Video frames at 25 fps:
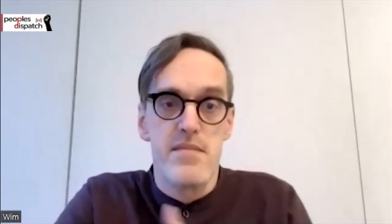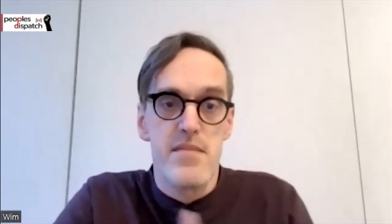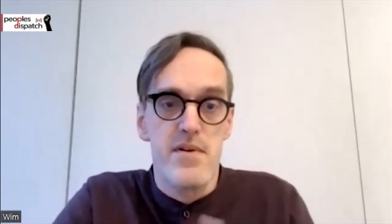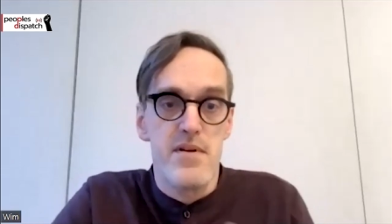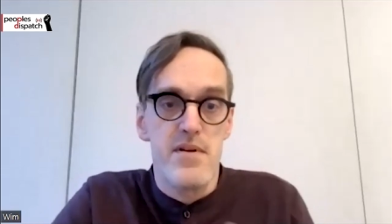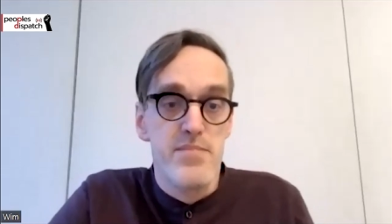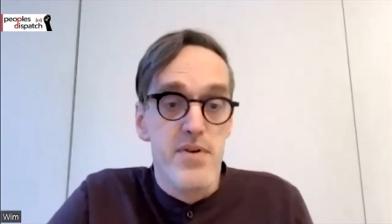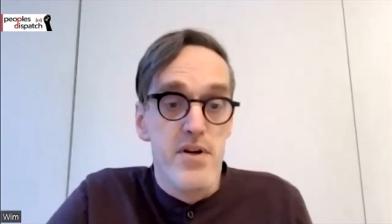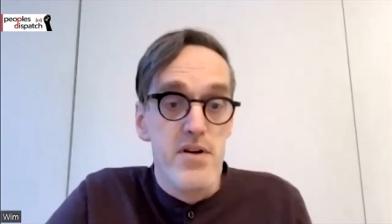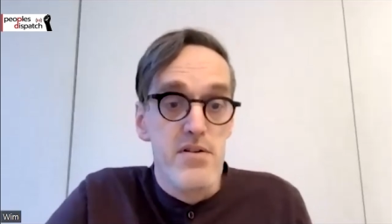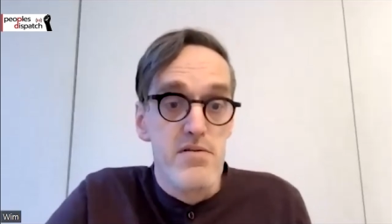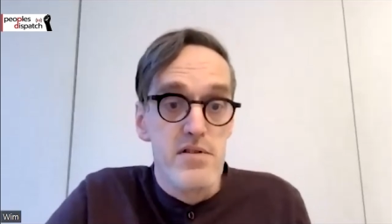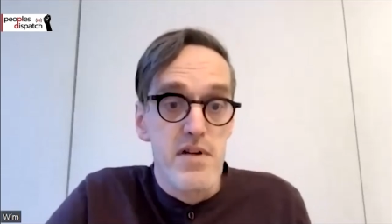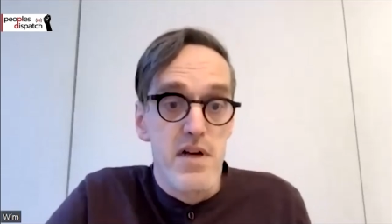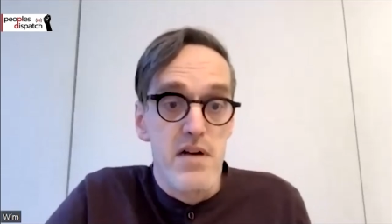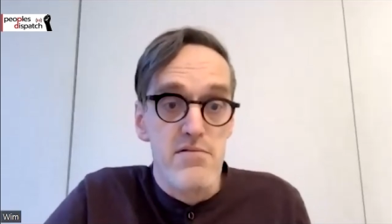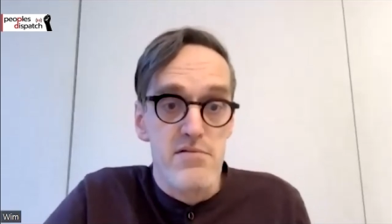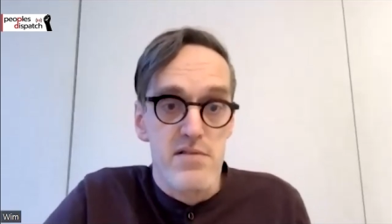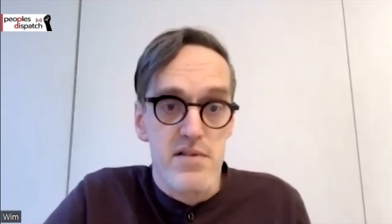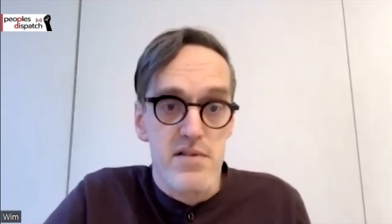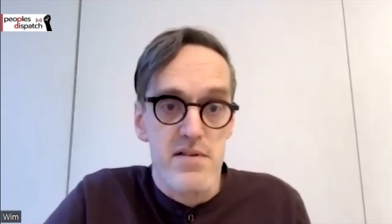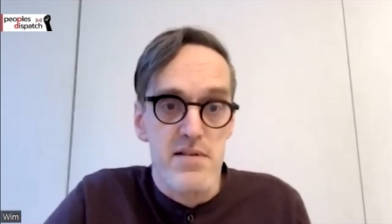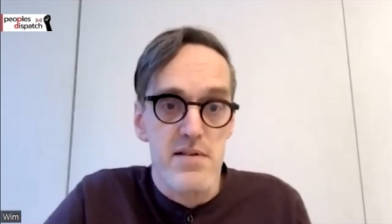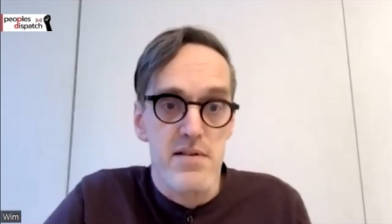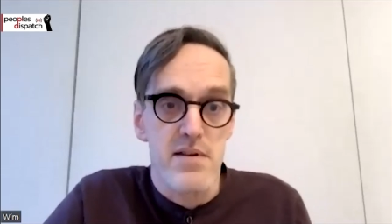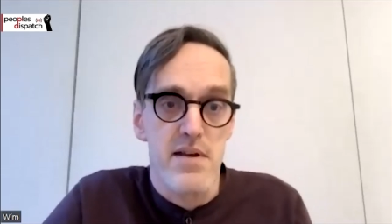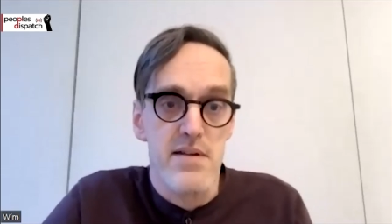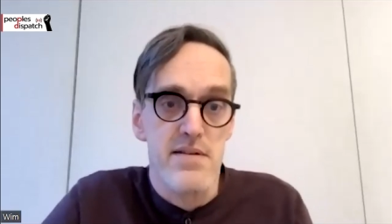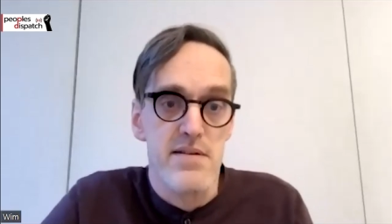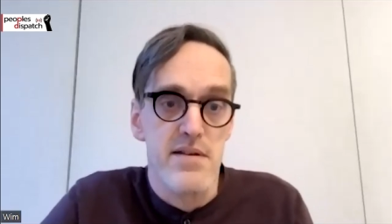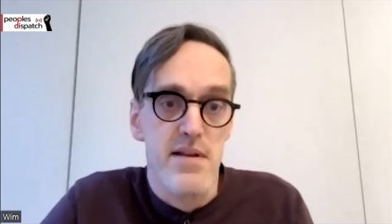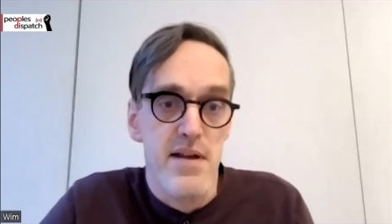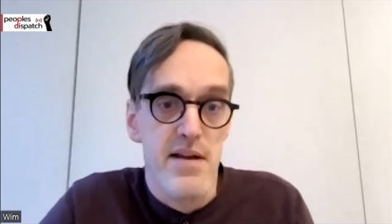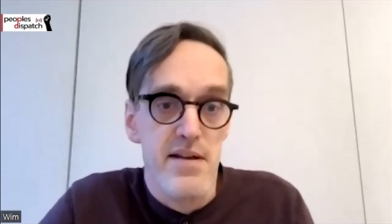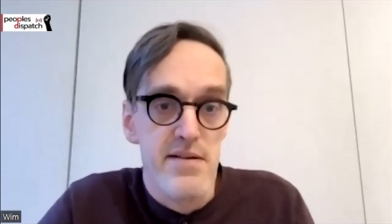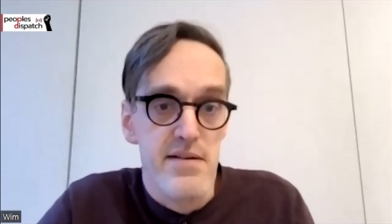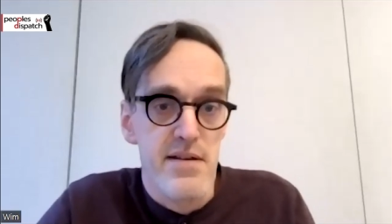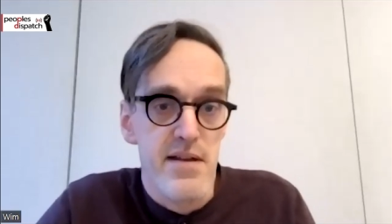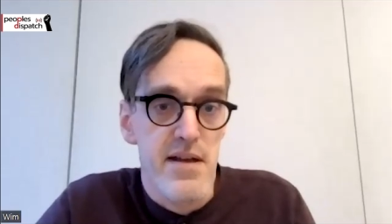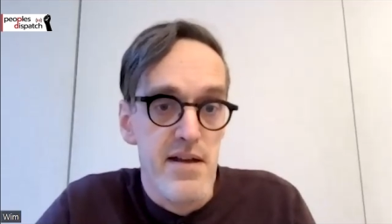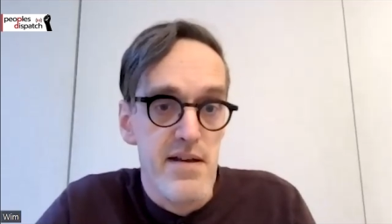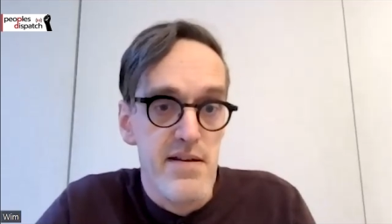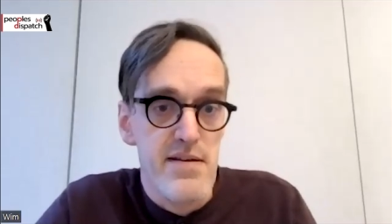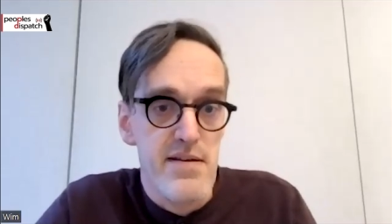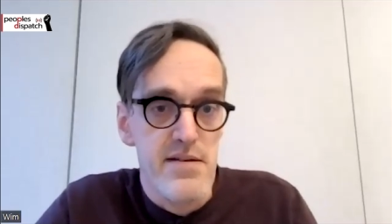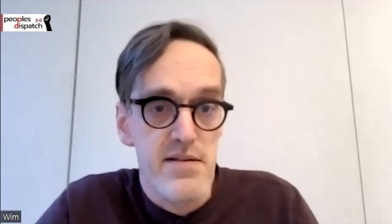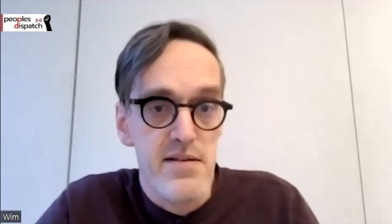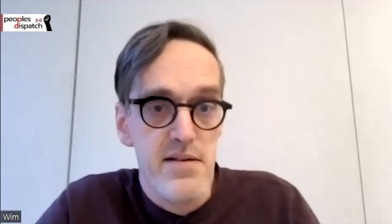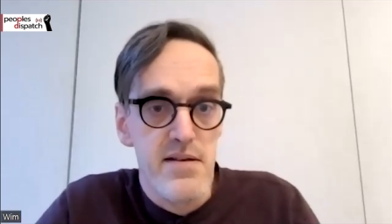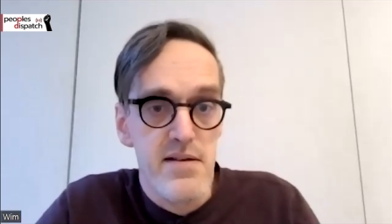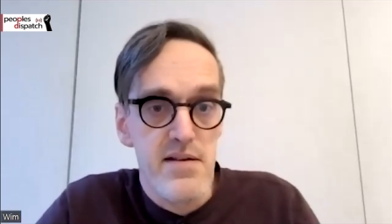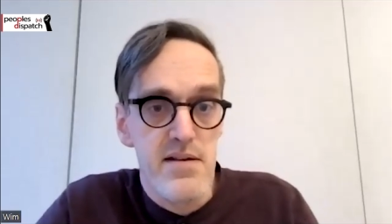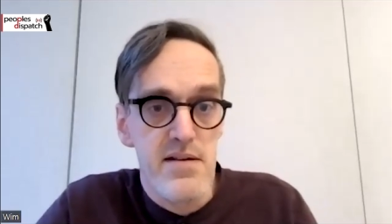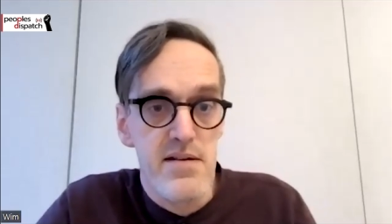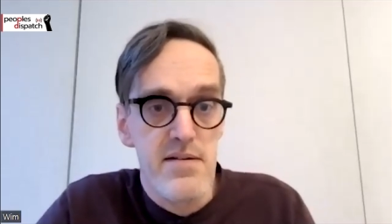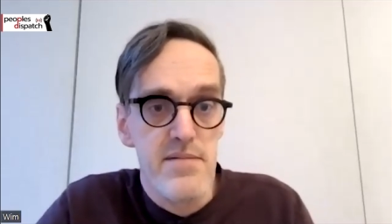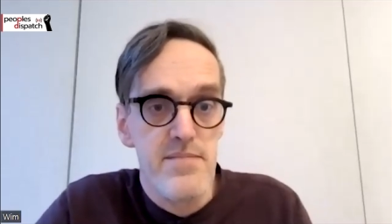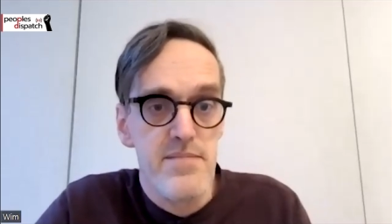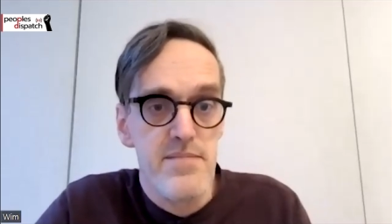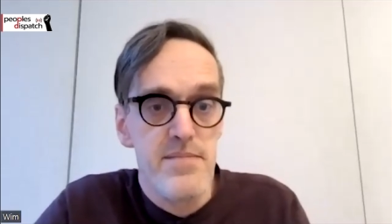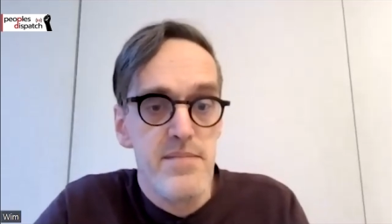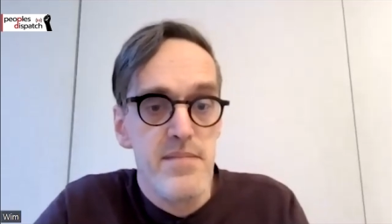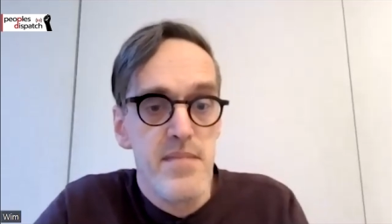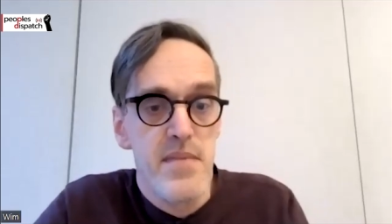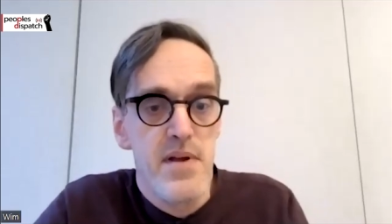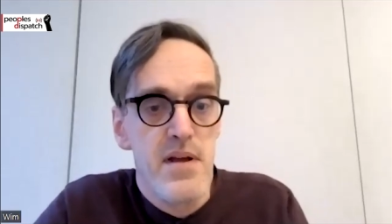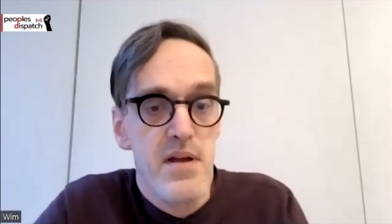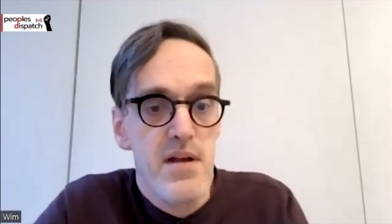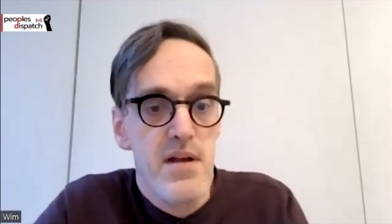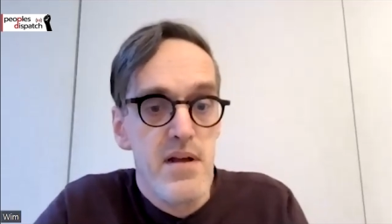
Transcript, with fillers: um, broke out and and and, and um,